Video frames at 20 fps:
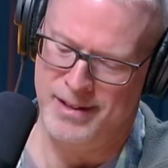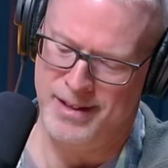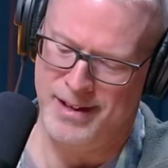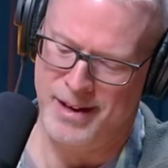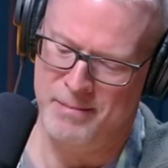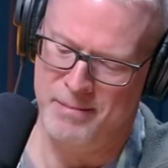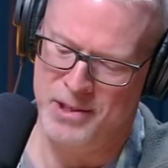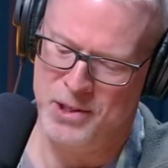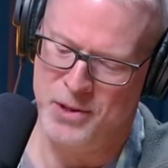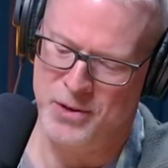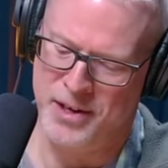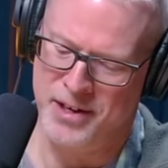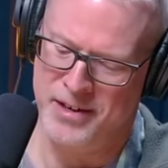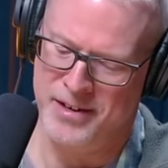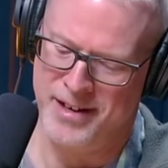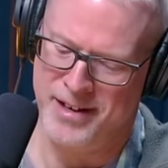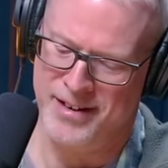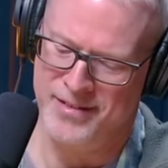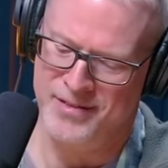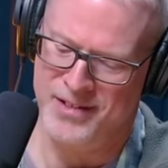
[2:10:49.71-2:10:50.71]
I'm enjoying
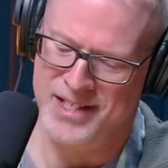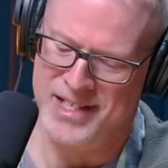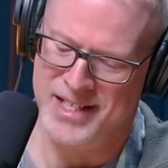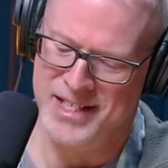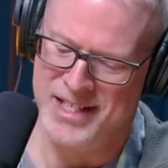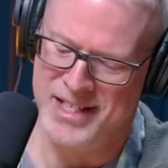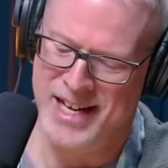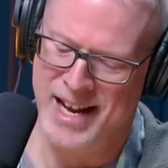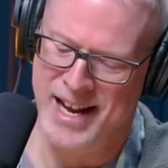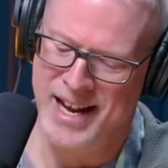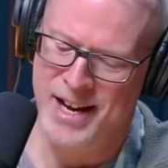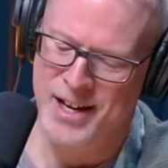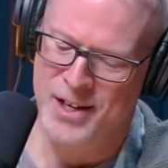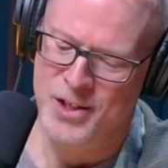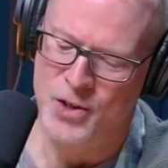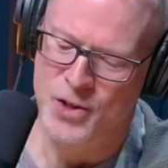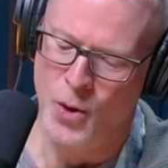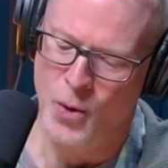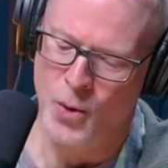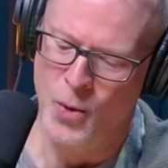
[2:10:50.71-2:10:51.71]
our conversation.
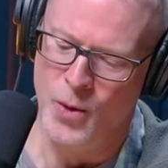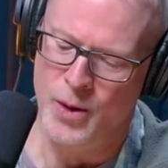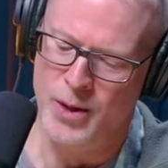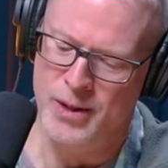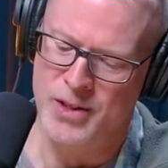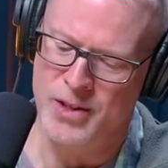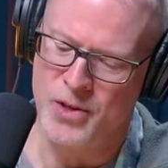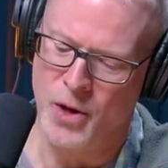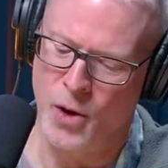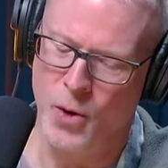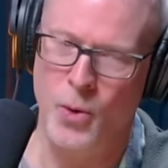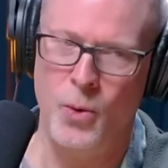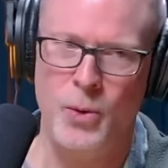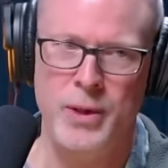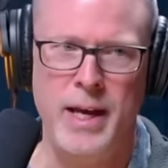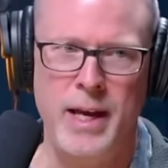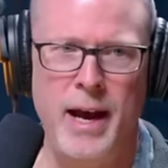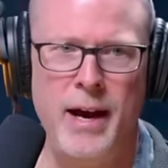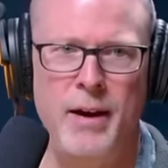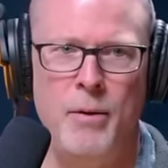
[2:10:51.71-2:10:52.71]
So
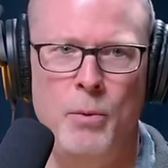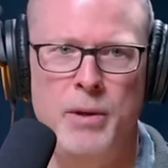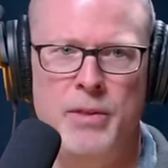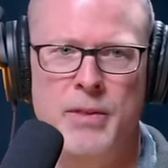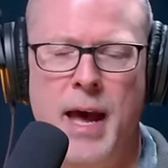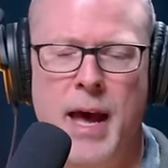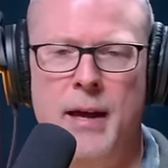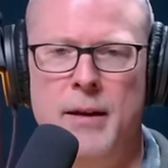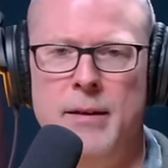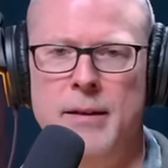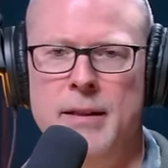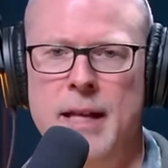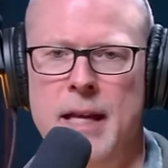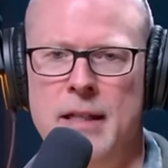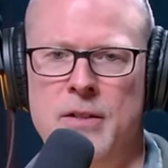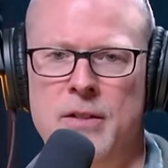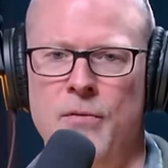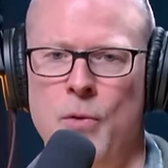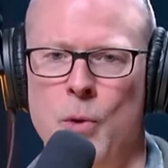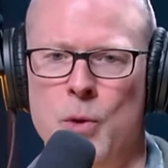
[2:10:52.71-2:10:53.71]
yeah, with that
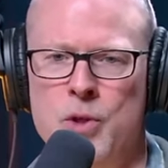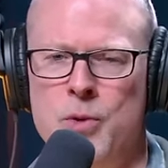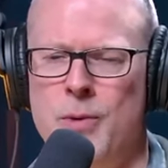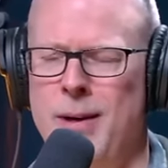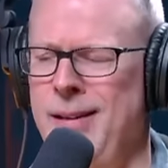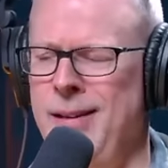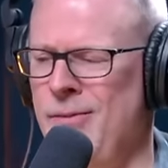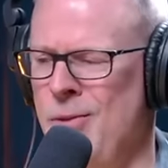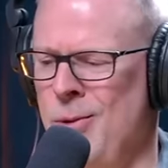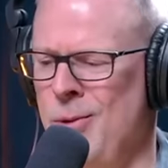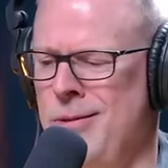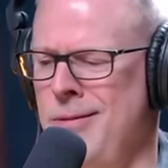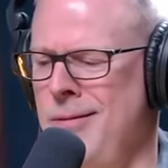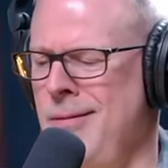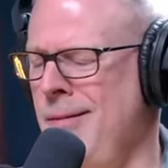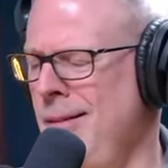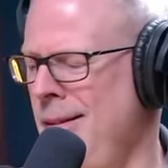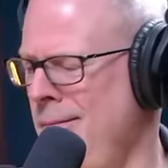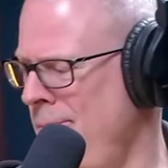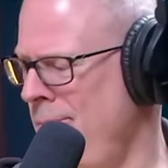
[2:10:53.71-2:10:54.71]
divorce rate, of course,
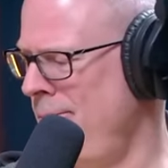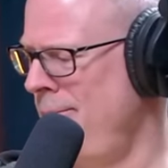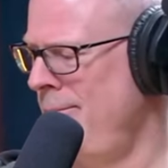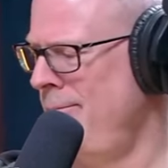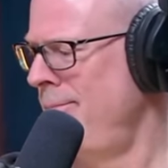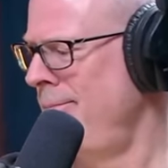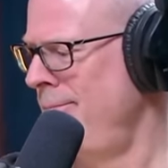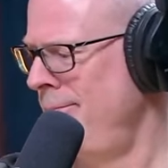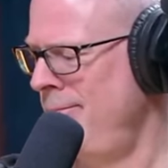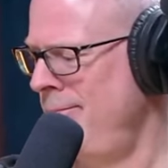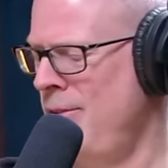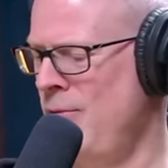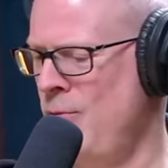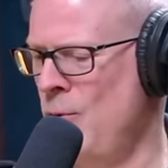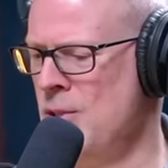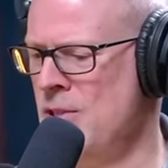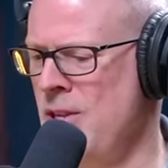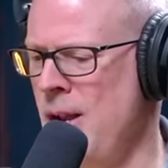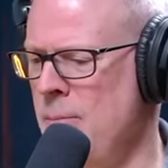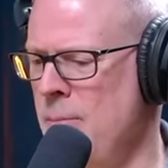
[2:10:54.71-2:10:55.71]

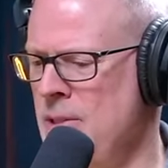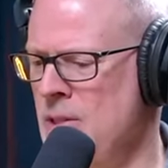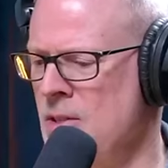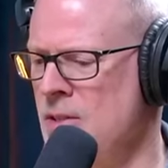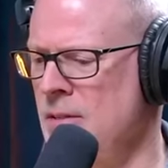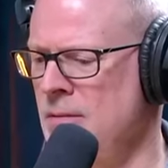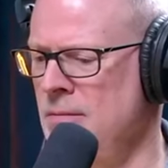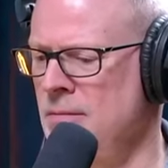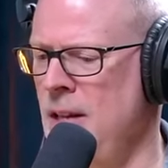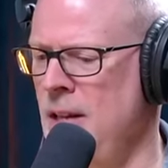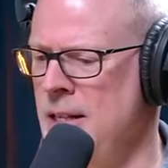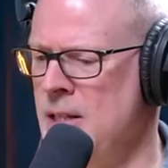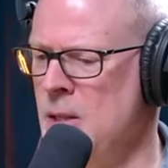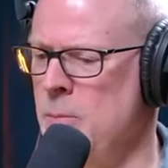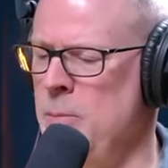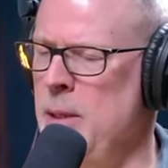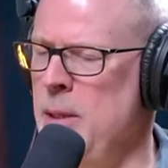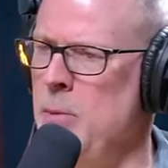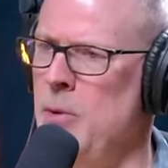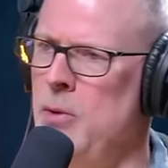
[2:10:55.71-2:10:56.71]
divorce happens to lots
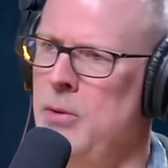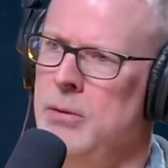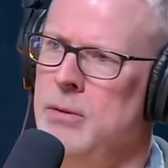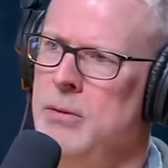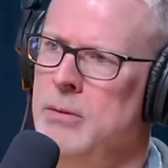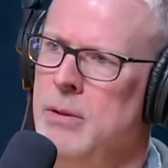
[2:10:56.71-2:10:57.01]
of people.